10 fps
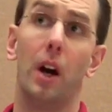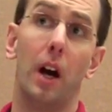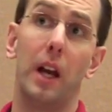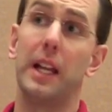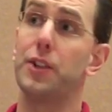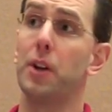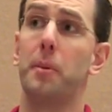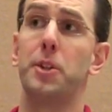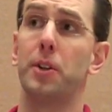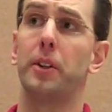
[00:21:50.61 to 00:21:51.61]
it's
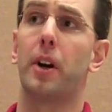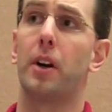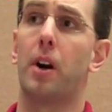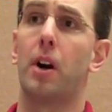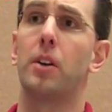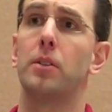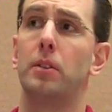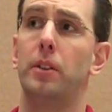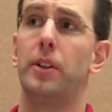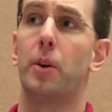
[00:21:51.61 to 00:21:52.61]
certainly our
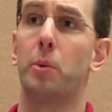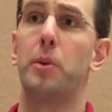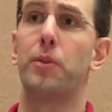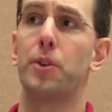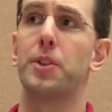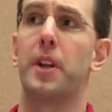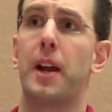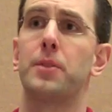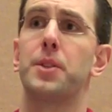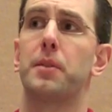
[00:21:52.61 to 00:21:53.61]
when we first
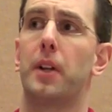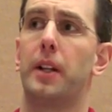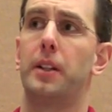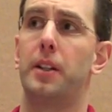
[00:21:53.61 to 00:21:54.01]
announced Silverlight,